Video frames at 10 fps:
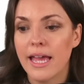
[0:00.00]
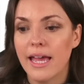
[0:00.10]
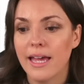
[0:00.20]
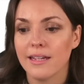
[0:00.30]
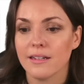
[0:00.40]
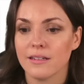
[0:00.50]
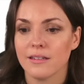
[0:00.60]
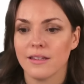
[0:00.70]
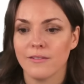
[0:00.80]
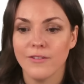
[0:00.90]
and
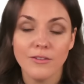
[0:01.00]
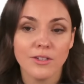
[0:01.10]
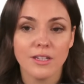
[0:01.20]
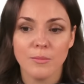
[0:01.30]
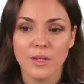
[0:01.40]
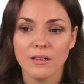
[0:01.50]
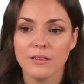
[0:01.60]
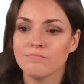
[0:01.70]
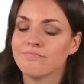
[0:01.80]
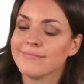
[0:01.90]
the 50 in the middle